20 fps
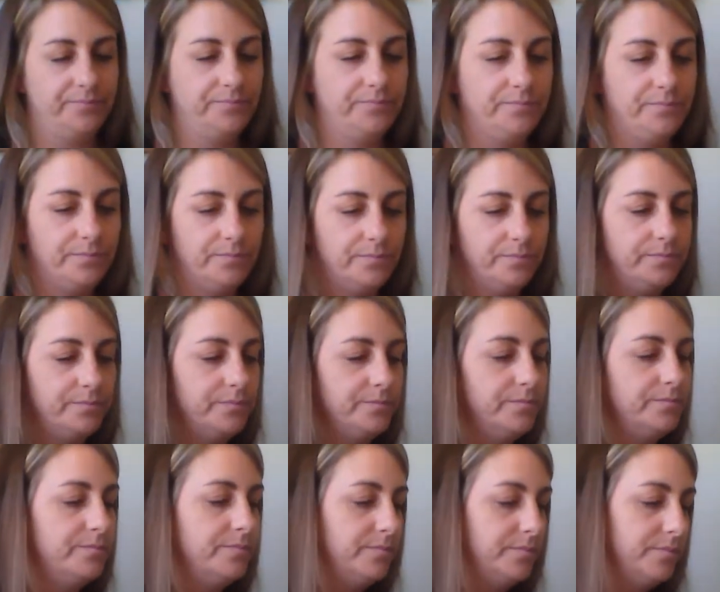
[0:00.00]

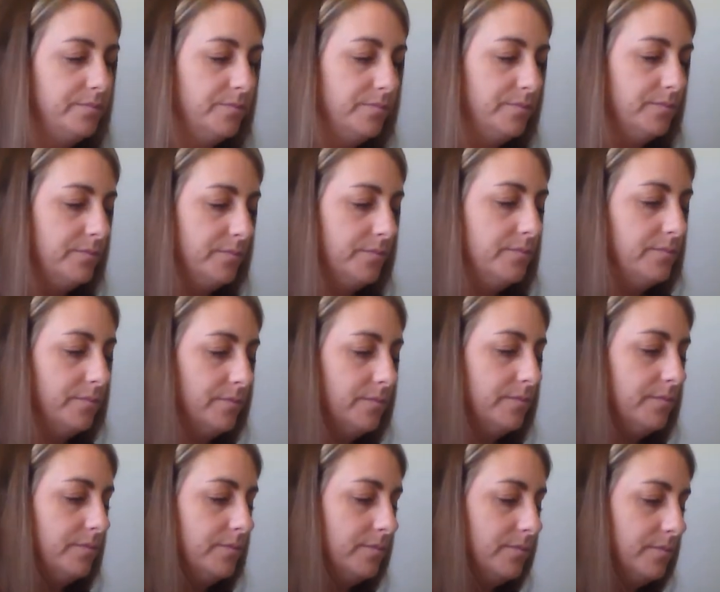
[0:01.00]

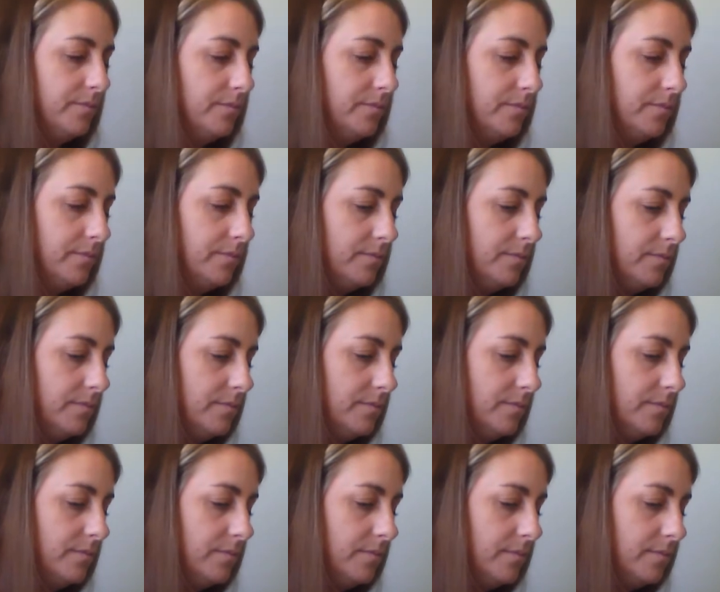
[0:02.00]

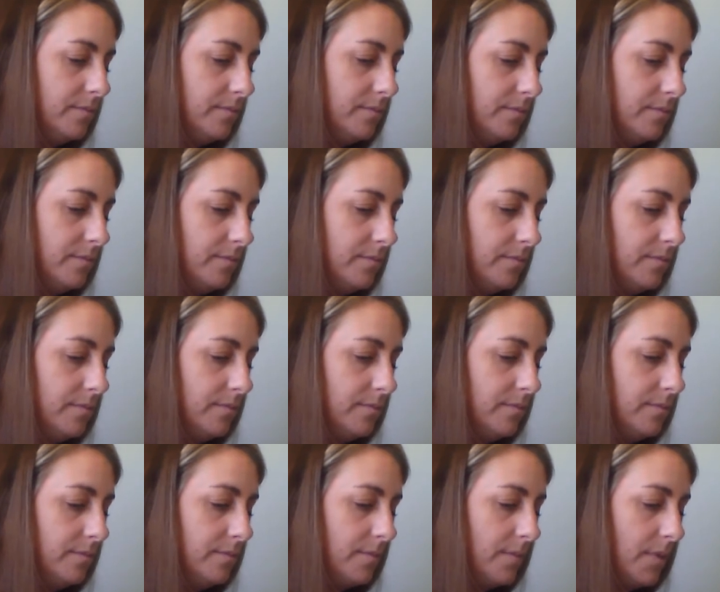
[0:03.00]

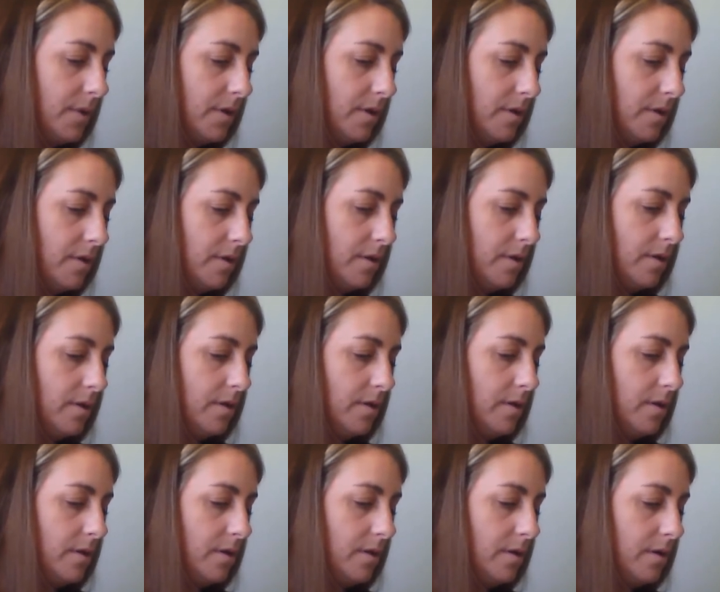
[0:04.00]

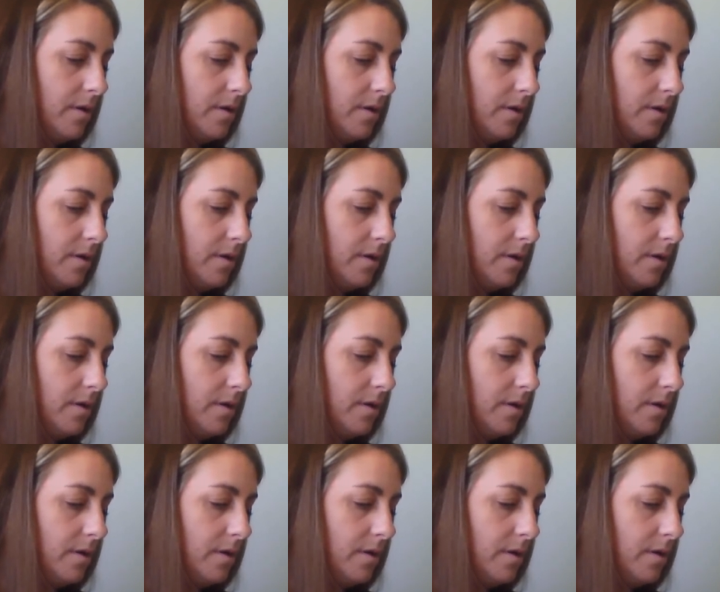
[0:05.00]
No one is speaking in this clip.